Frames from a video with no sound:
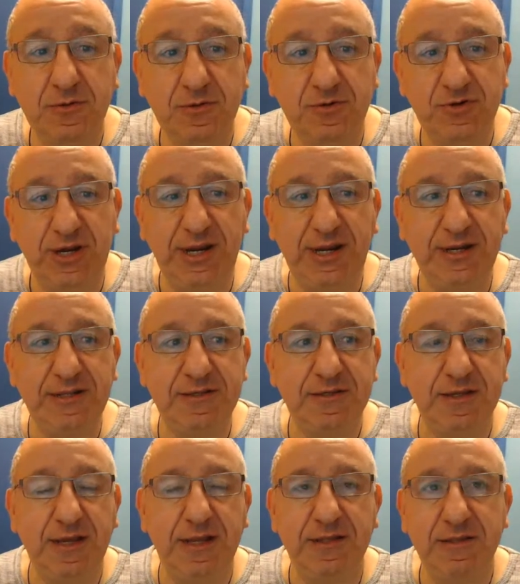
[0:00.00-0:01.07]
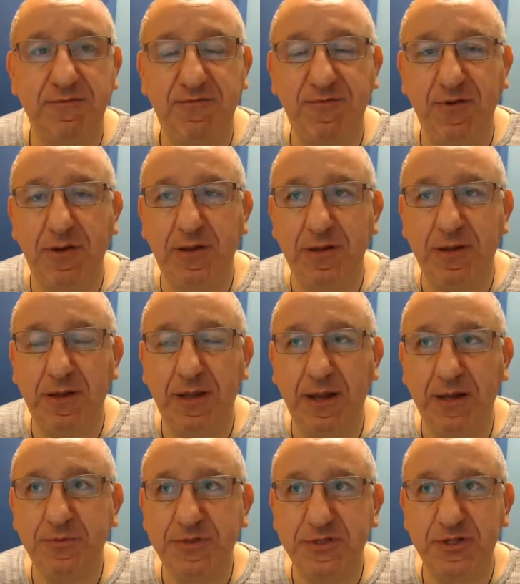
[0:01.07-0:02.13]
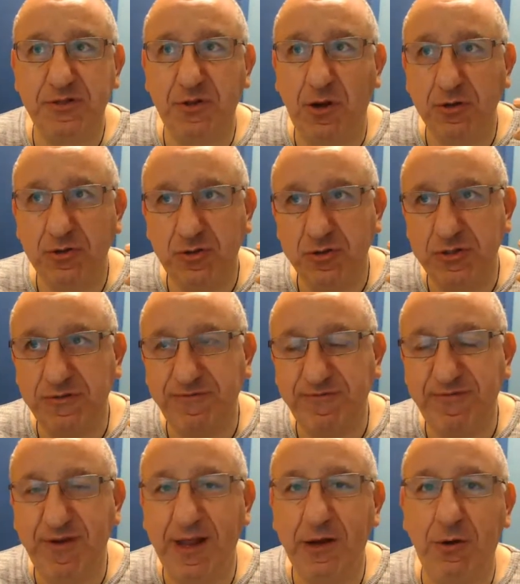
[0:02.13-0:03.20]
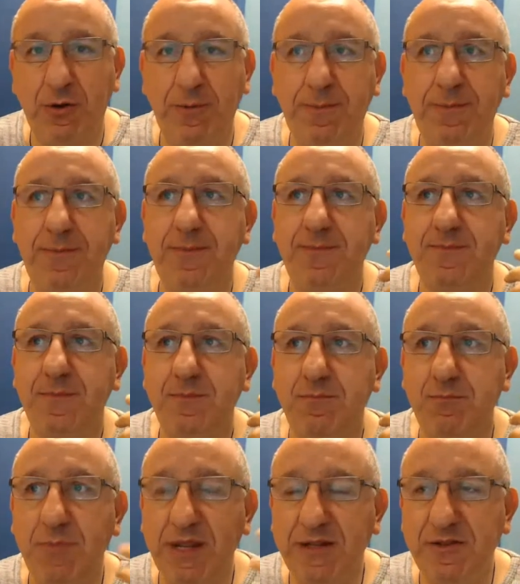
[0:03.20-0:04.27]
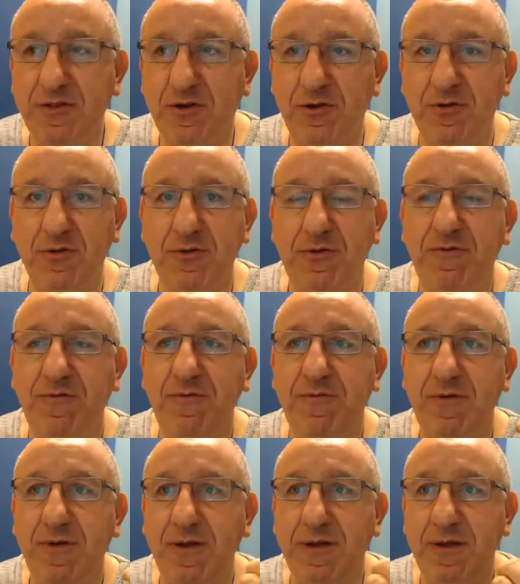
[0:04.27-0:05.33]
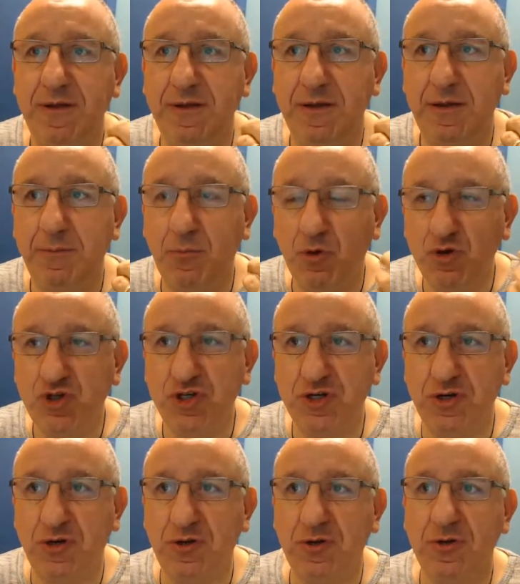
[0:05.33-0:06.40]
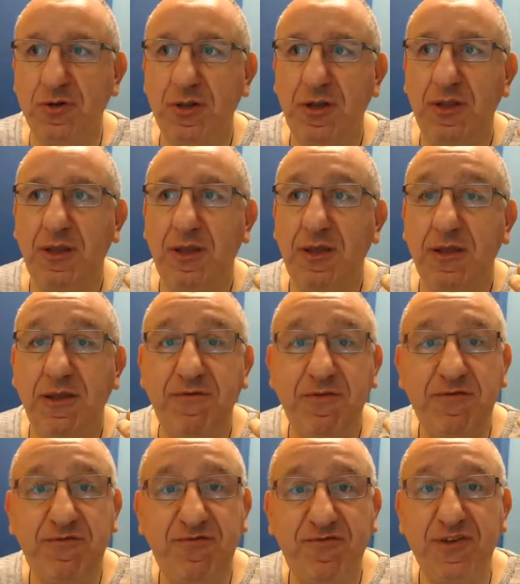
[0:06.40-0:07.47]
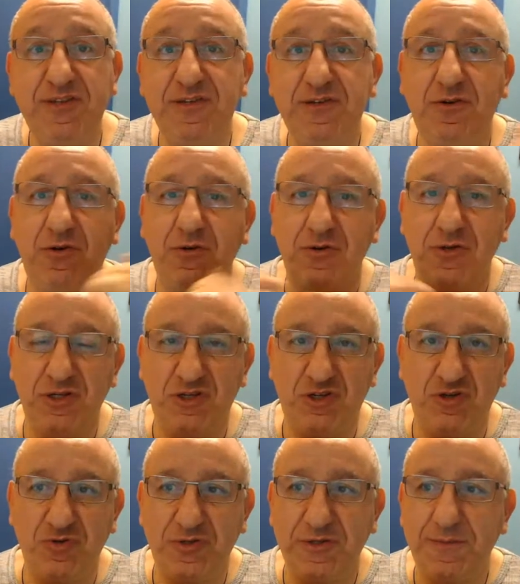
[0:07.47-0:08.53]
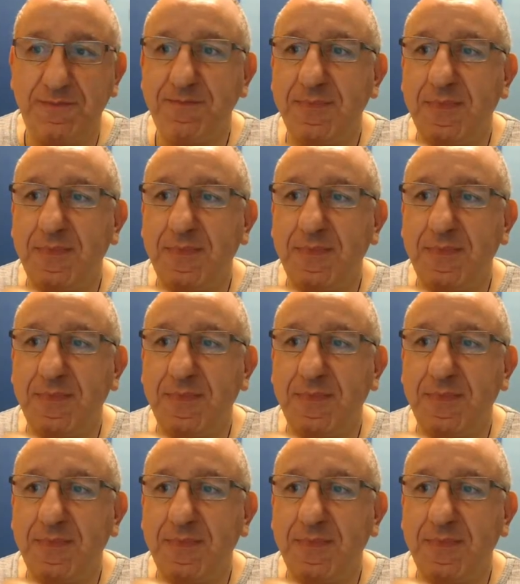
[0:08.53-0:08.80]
creates and de- uh, helps the dog to develop mental, uh, emotional, even physical issues.